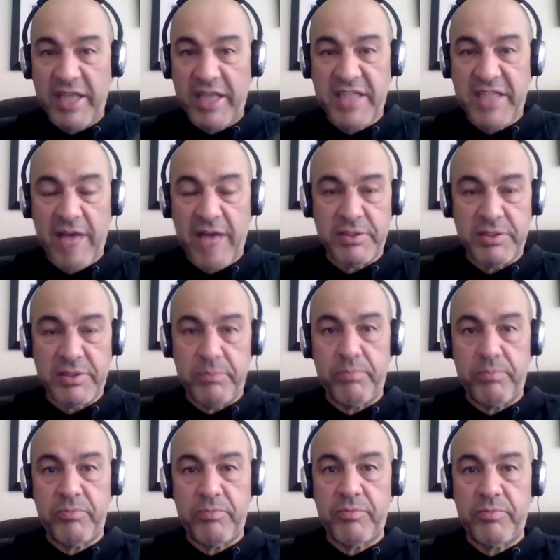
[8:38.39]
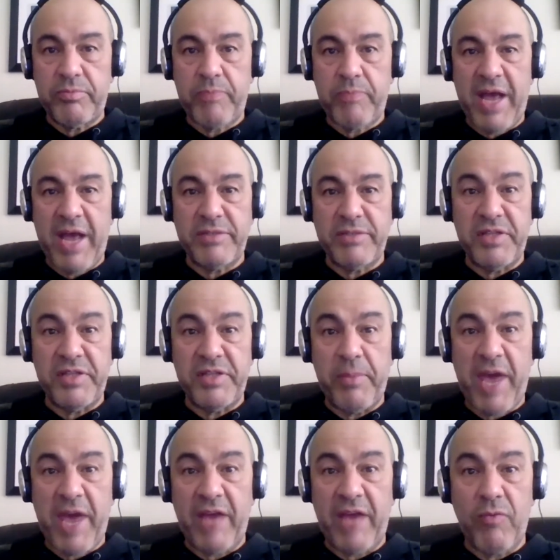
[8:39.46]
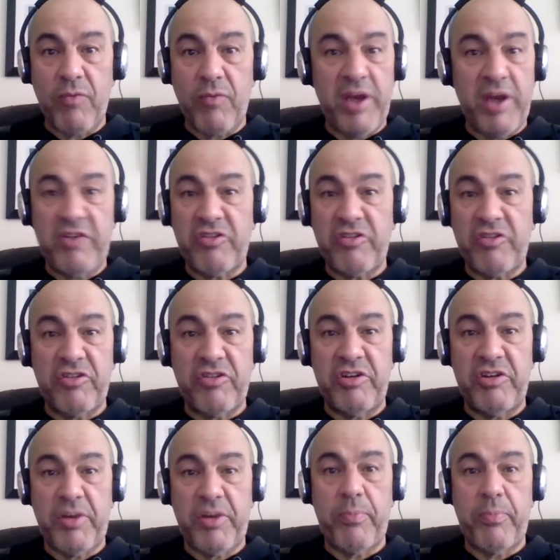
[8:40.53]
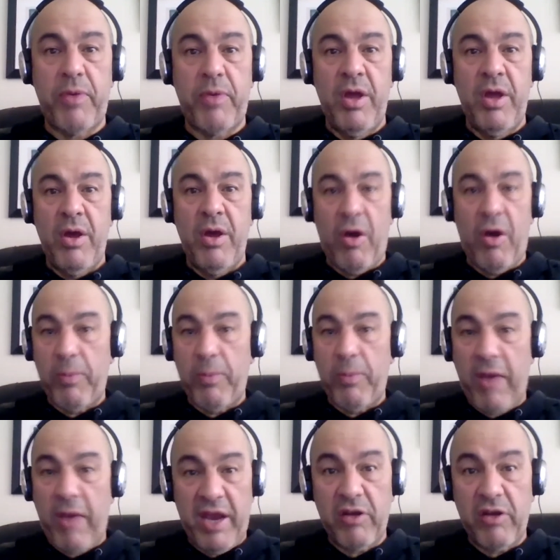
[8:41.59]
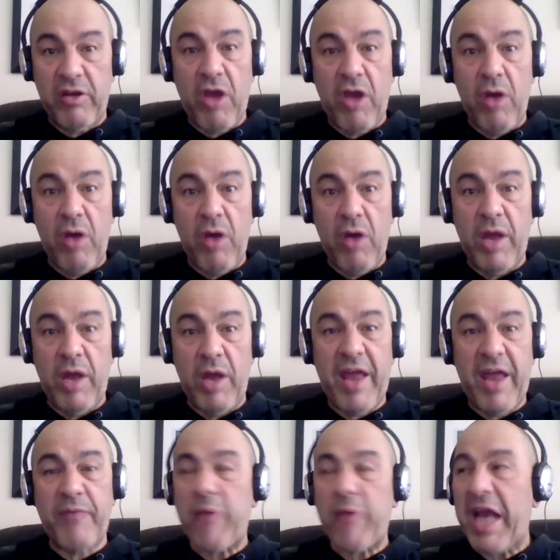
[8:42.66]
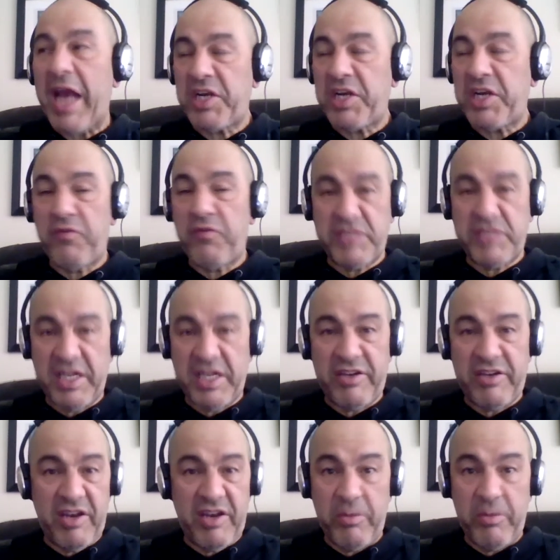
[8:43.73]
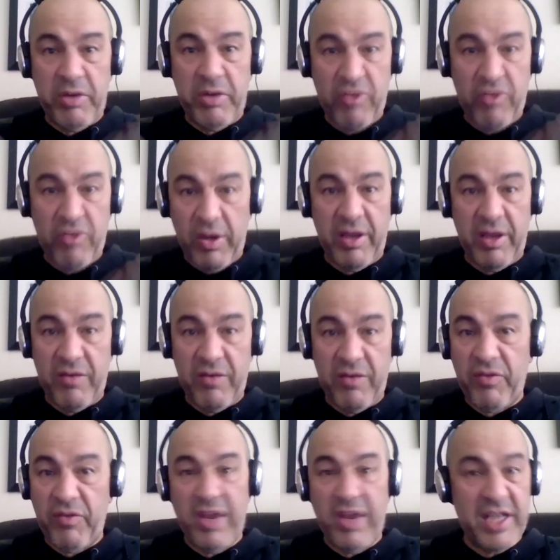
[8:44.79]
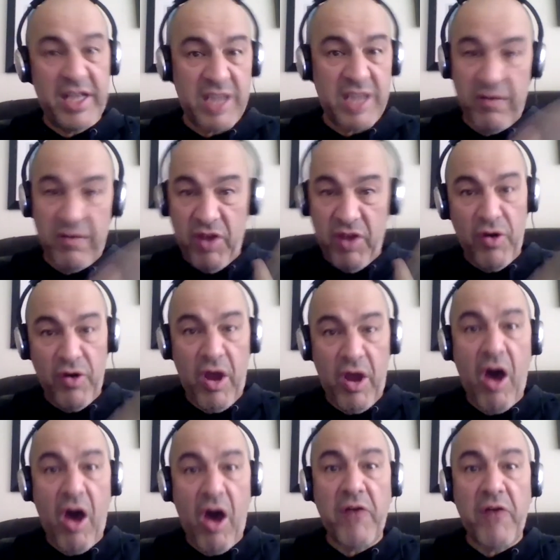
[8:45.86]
thousand pounds in the bank, ready just to jump on a plane and go. And that actually facilitated me doing it for the next kind of year and a half.